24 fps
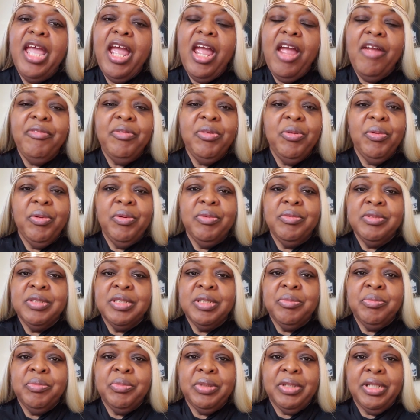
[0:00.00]
Everyone was
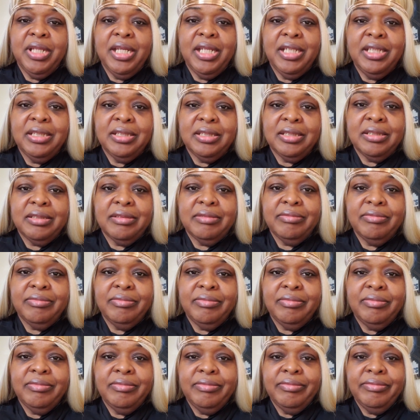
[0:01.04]
in place.
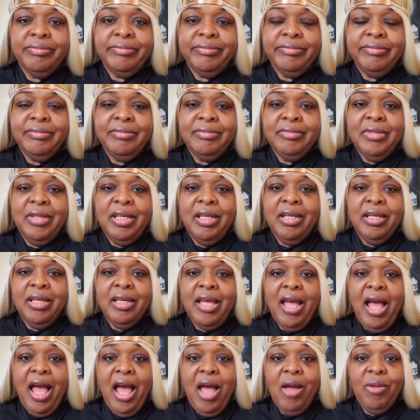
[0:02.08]

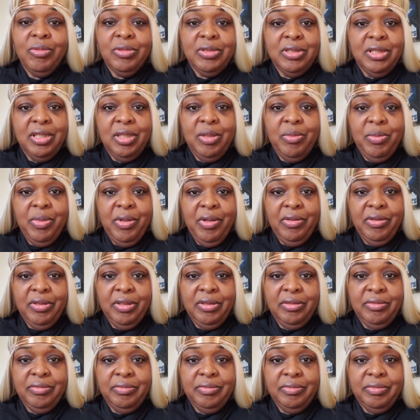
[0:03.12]
God was in the
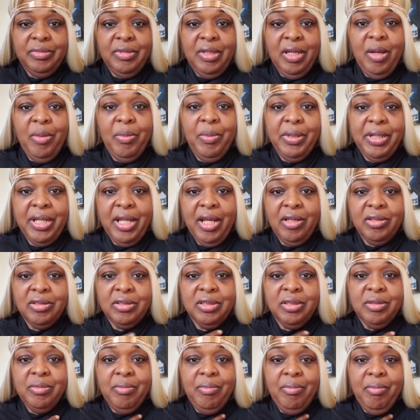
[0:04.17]
building,
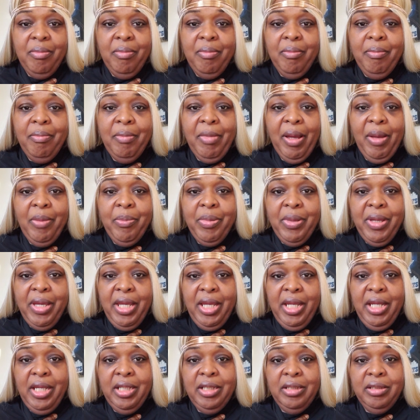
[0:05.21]
unbeknownst my
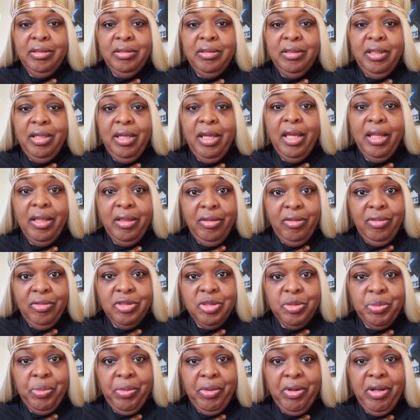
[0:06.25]
pain and
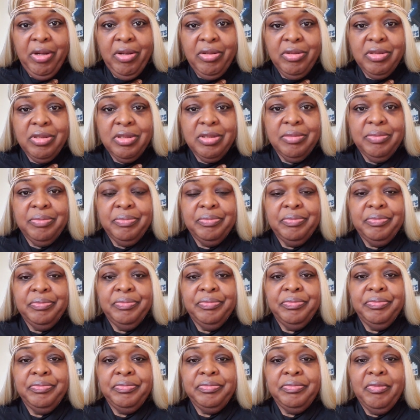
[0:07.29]
those prayers.
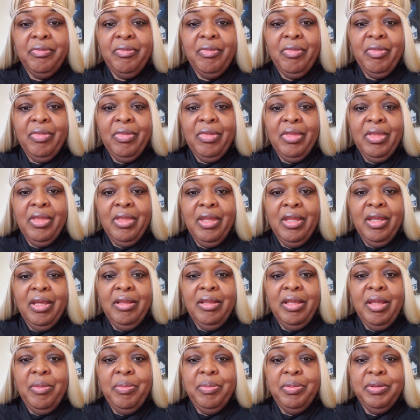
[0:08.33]

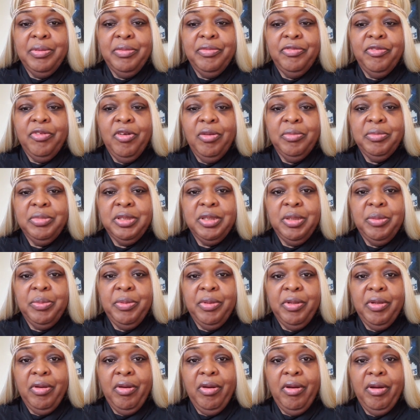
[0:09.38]
They performed
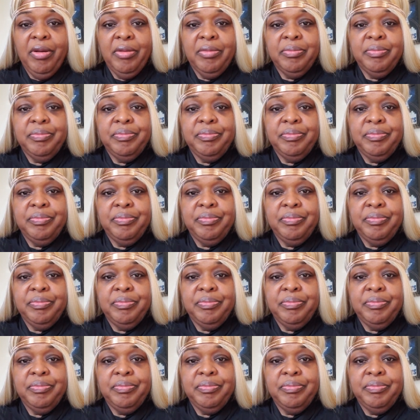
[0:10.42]
CPR.